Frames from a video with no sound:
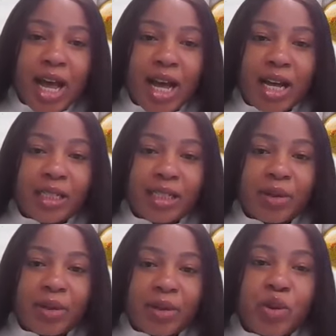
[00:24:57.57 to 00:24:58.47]
and
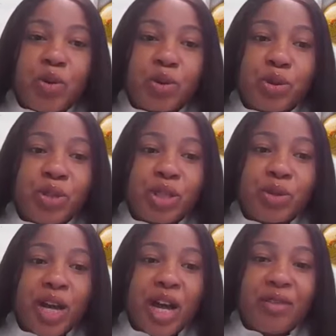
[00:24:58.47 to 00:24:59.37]
you also need
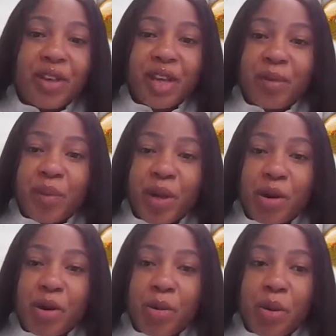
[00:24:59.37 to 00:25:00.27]
to have a
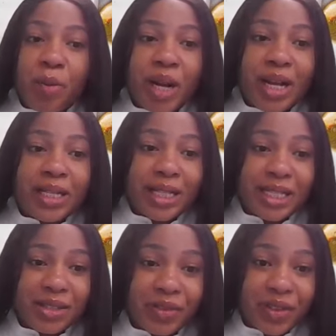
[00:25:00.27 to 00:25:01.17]
PENCOM compliance
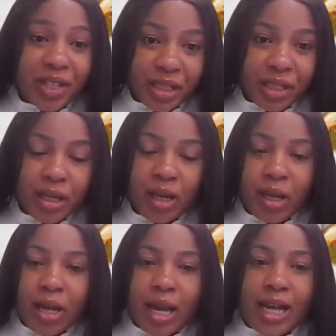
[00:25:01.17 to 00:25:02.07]
certificate,
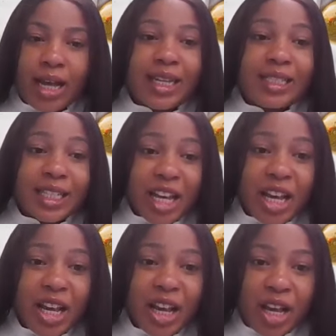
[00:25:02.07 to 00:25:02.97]
as at the
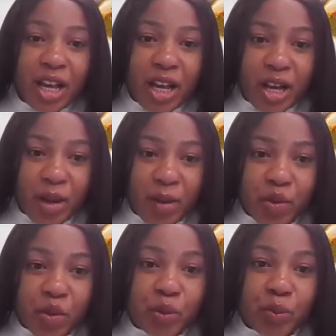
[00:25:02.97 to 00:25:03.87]
year
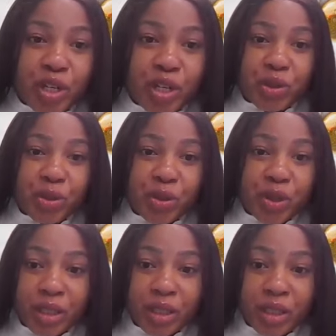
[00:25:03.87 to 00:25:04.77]
you'll
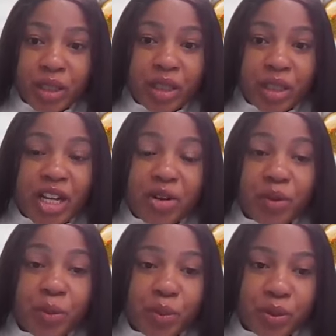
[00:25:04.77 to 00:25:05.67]
issuing any of
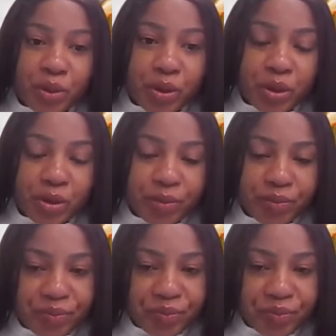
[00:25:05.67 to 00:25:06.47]
the products.